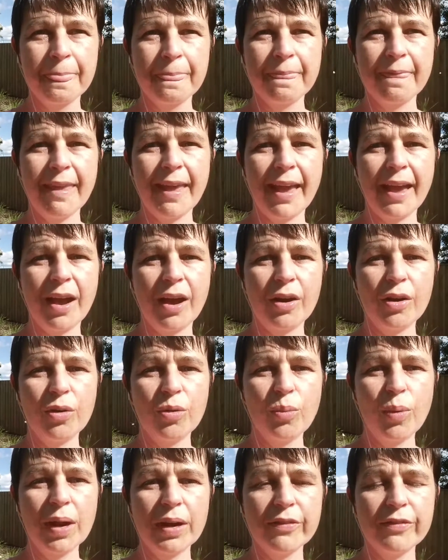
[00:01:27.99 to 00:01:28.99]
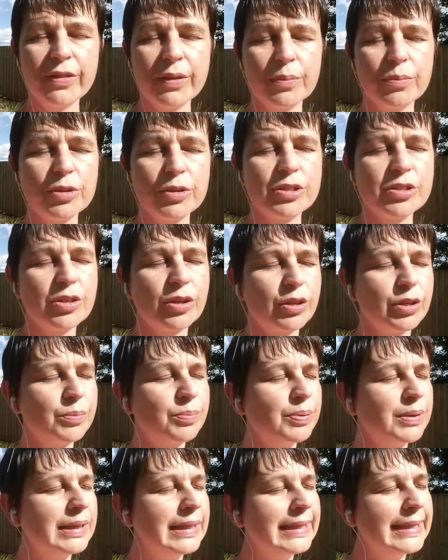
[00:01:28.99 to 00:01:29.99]
Now, one of them was so
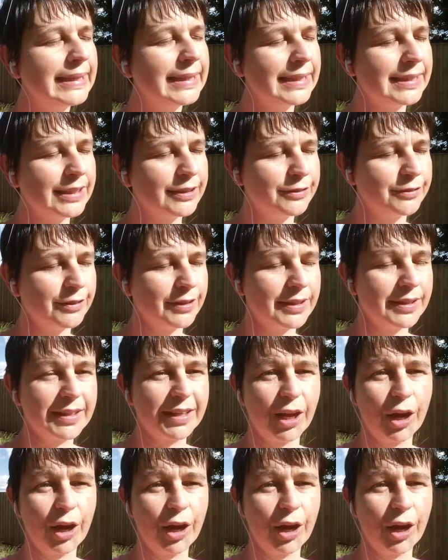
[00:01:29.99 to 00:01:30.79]
completely different.